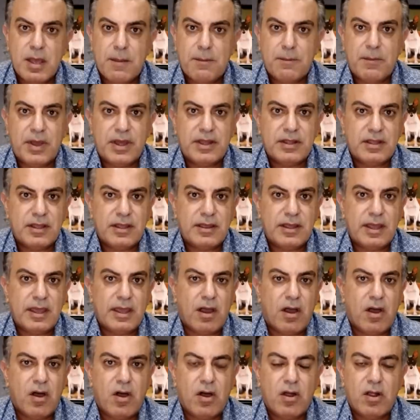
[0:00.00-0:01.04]
But they
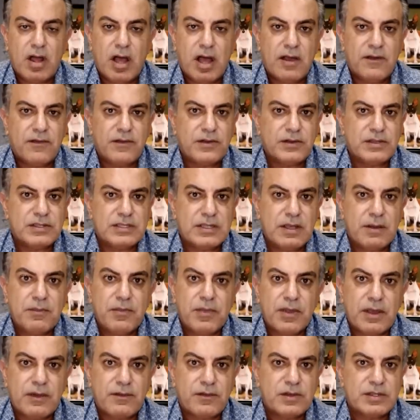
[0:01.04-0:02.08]
all offer
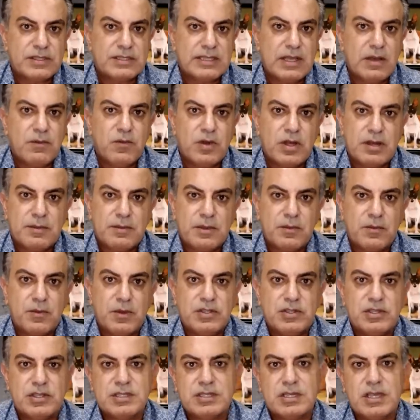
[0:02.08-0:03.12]
something for someone. I mean, we
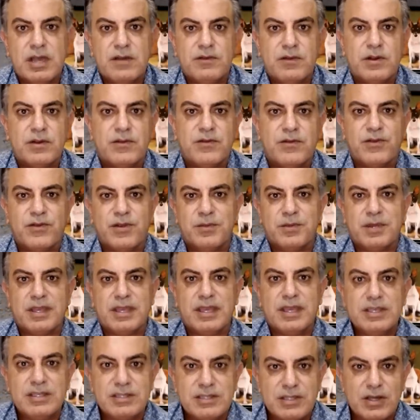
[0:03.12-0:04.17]
just covered from the
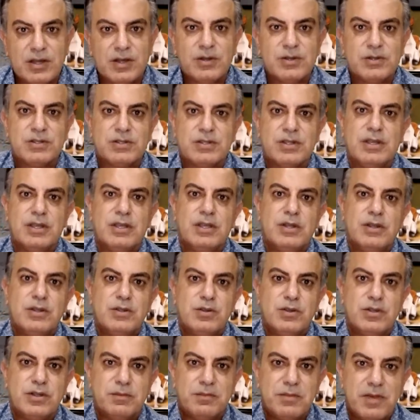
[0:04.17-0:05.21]
East Coast
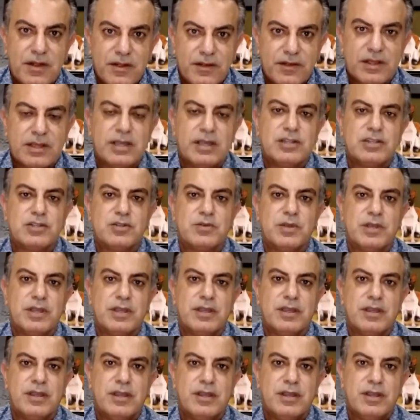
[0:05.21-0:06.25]
to the middle of the
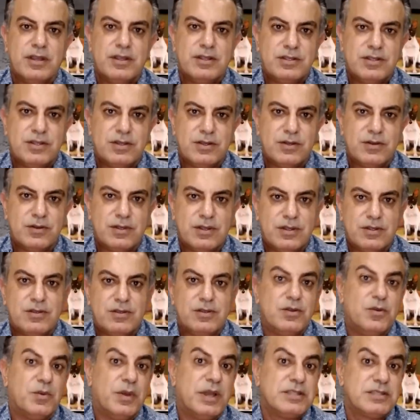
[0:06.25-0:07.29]
country to, to
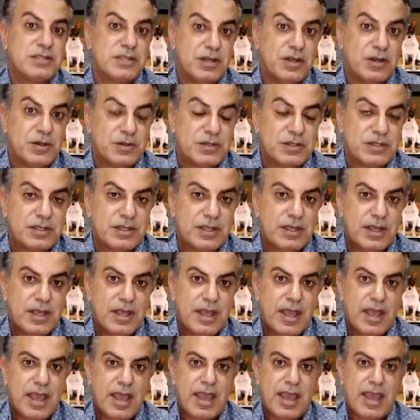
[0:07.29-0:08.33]
the West Coast.
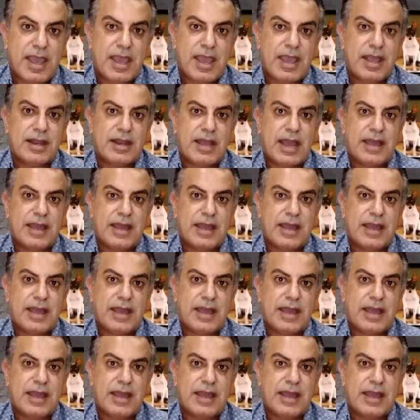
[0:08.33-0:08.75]
And